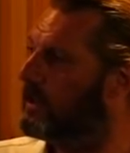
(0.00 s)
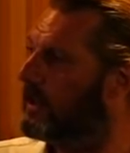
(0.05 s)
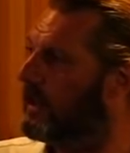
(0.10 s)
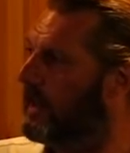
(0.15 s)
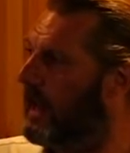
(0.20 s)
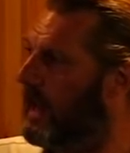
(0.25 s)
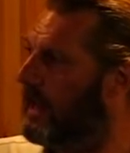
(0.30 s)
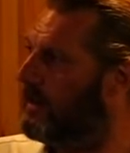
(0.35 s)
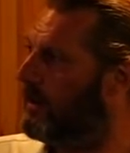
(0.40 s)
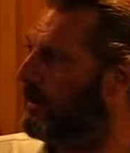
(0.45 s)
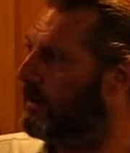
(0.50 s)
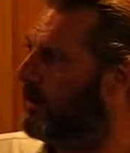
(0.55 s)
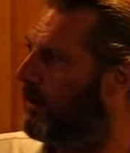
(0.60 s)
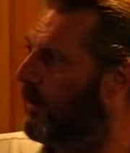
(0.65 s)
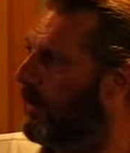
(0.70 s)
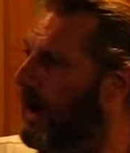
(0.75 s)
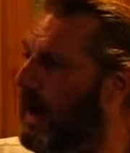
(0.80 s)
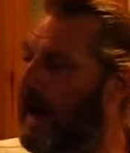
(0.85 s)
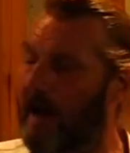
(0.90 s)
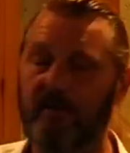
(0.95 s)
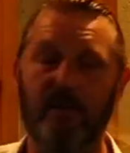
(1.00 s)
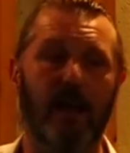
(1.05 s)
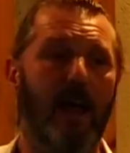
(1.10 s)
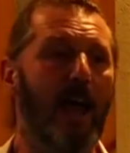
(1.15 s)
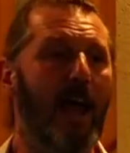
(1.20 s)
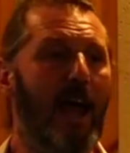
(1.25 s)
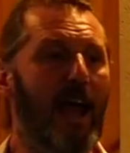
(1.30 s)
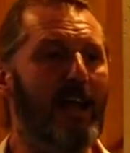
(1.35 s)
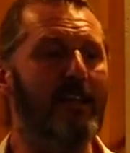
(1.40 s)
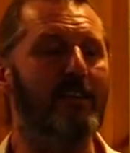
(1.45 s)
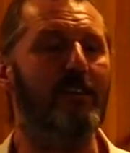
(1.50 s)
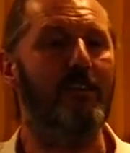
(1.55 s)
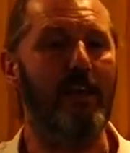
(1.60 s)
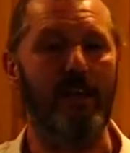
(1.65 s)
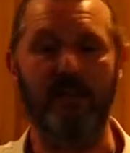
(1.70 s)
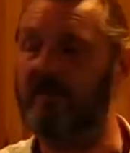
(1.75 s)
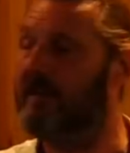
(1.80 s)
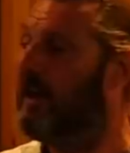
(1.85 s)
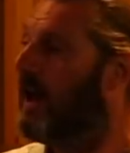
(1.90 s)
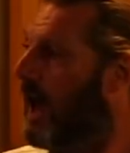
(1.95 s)
the Canadian Corps has is
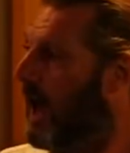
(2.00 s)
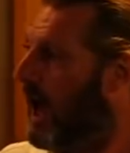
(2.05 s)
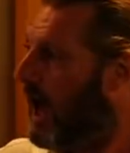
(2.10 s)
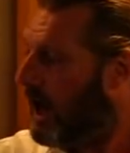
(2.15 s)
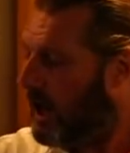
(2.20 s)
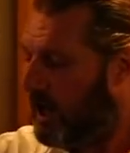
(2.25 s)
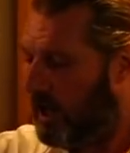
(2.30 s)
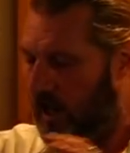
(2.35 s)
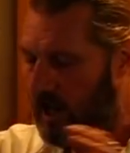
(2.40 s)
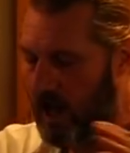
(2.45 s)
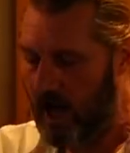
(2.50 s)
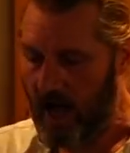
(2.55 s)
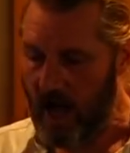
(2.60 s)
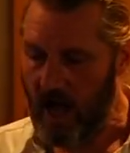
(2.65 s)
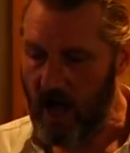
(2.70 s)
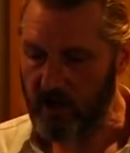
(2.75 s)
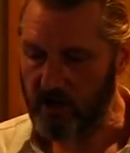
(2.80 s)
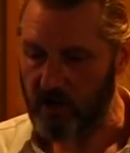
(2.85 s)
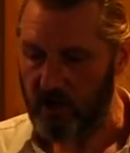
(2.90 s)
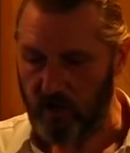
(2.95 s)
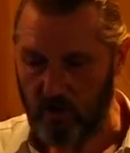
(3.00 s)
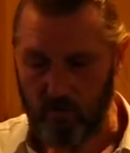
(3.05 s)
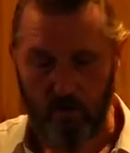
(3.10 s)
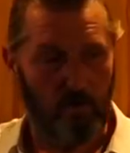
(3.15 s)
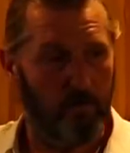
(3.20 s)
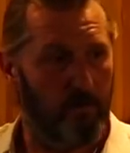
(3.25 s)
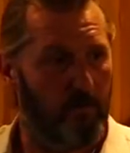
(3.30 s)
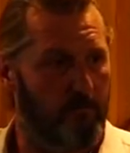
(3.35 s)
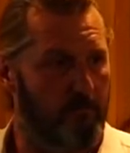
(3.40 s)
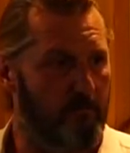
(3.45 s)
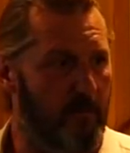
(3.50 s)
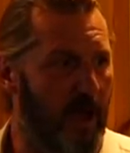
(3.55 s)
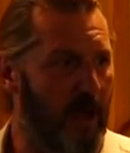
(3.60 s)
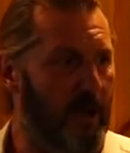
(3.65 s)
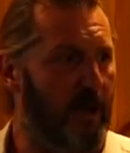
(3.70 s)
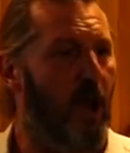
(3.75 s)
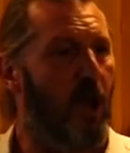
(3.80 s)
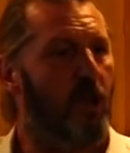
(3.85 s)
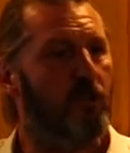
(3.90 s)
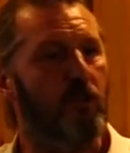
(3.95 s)
this large group of
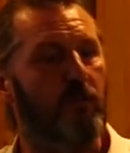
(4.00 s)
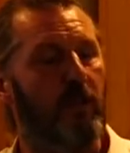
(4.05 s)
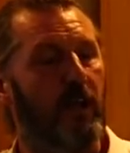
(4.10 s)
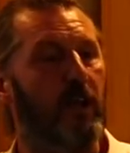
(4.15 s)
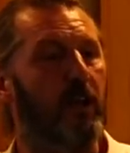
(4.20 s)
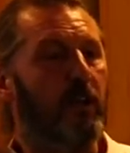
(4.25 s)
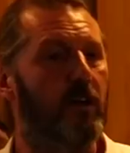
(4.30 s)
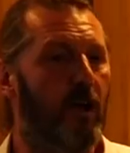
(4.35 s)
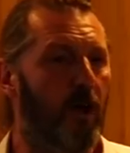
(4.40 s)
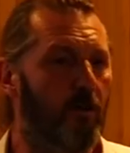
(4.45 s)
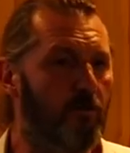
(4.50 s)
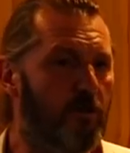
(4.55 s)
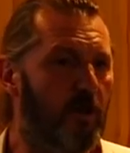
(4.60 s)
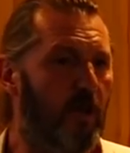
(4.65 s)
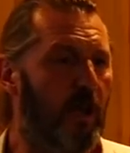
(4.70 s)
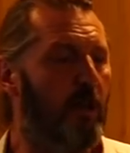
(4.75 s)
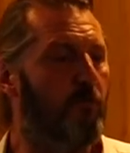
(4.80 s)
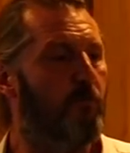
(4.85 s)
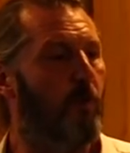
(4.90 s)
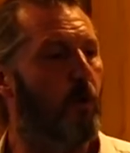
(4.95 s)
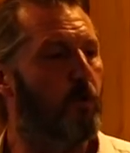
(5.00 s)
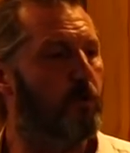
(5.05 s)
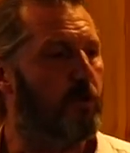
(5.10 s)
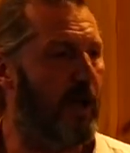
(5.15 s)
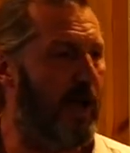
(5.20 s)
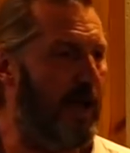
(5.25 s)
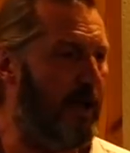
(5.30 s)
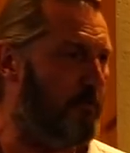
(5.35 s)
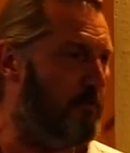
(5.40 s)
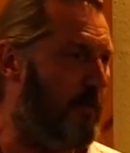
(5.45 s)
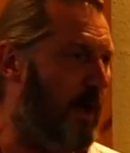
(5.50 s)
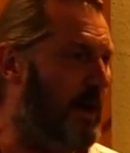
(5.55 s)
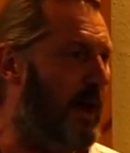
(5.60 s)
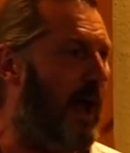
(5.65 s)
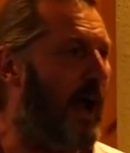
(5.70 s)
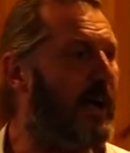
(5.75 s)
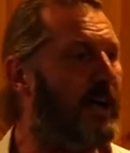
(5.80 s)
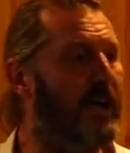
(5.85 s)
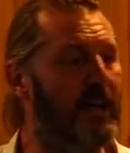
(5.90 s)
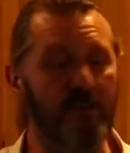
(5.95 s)
men, so they can constantly rotate men
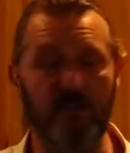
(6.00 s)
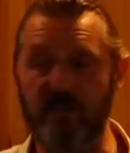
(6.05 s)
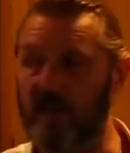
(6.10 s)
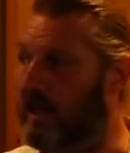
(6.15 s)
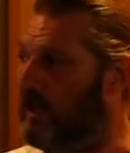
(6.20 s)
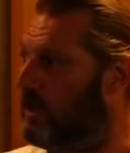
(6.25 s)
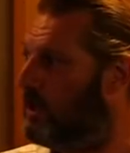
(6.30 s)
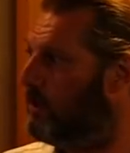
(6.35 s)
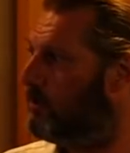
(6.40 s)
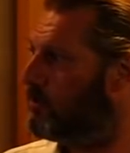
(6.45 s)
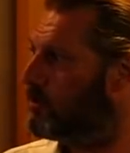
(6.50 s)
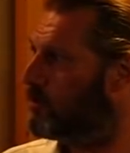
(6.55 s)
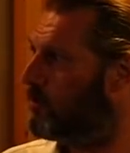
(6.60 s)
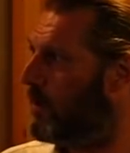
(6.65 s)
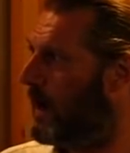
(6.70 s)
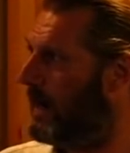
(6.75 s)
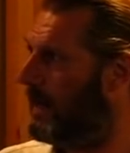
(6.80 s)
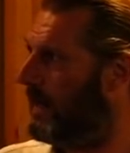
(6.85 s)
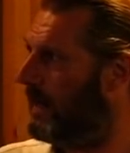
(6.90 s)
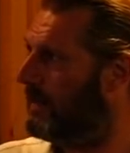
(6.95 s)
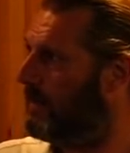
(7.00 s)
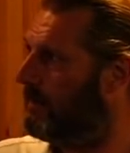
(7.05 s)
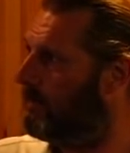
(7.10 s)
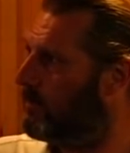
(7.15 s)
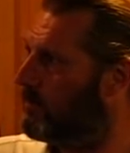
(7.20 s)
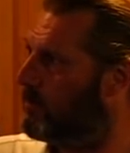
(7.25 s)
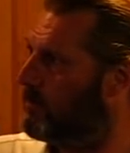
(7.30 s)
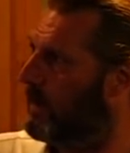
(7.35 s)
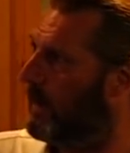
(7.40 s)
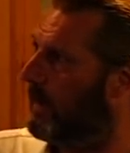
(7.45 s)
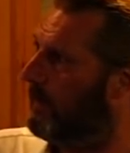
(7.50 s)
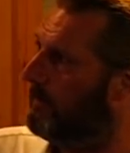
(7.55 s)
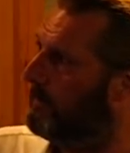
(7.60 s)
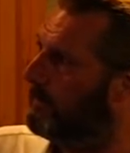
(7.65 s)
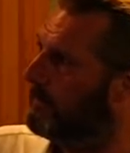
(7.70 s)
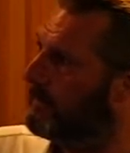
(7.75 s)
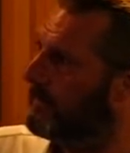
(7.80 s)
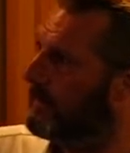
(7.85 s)
and continue training them as well.